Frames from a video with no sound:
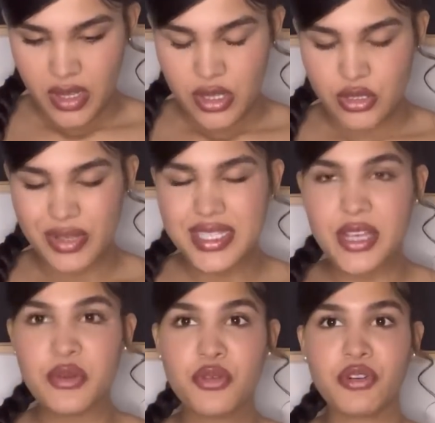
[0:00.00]
So it's like
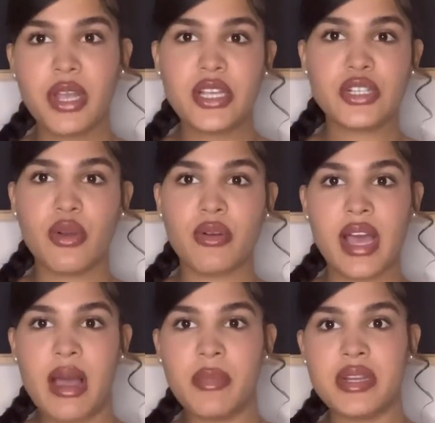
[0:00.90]
you create your own
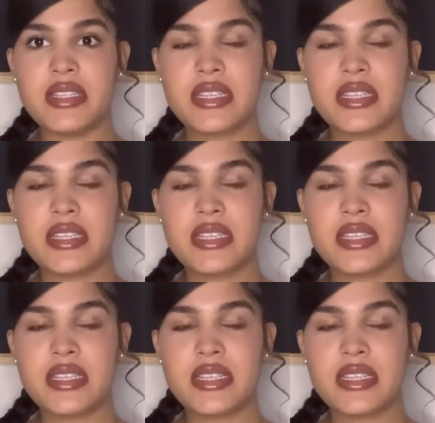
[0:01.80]
happiness,